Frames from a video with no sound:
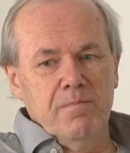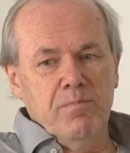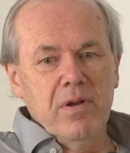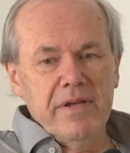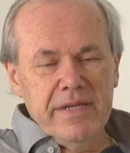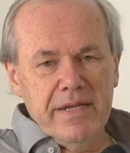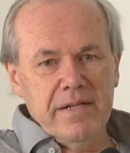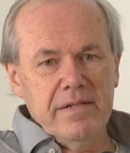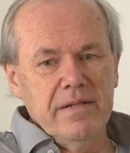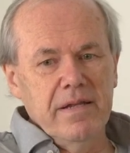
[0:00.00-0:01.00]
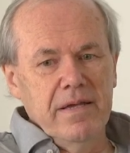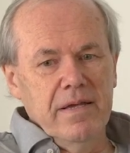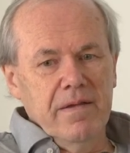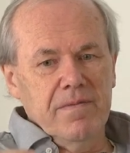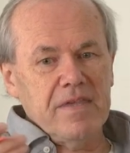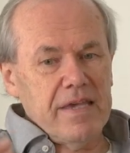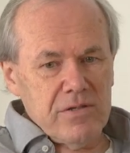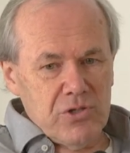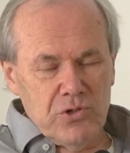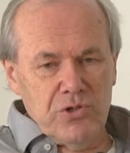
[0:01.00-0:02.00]
political
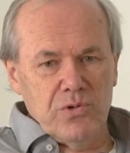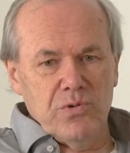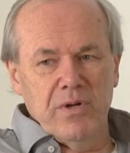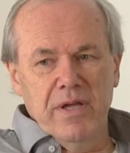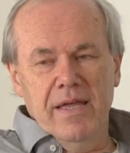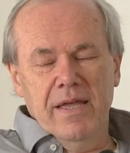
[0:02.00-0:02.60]
things to do.